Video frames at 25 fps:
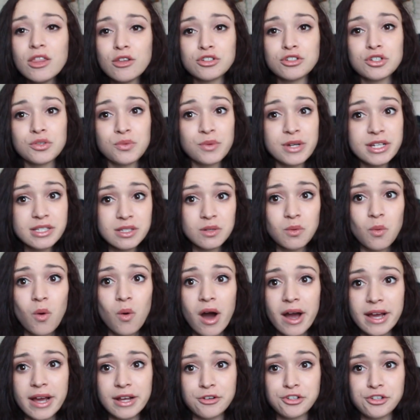There's a reason
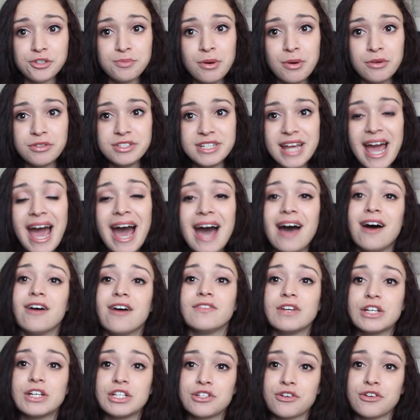why you're supposed to
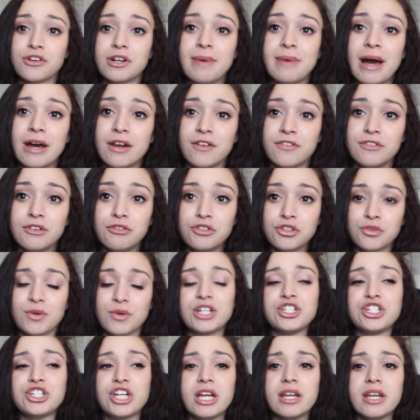have a certain amount of
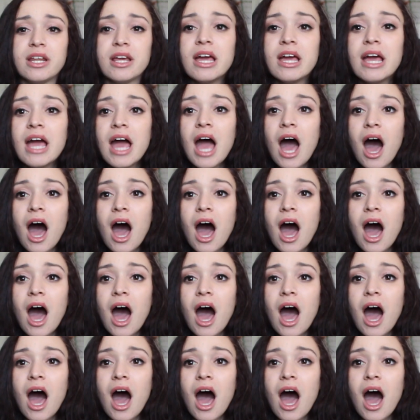nutrition.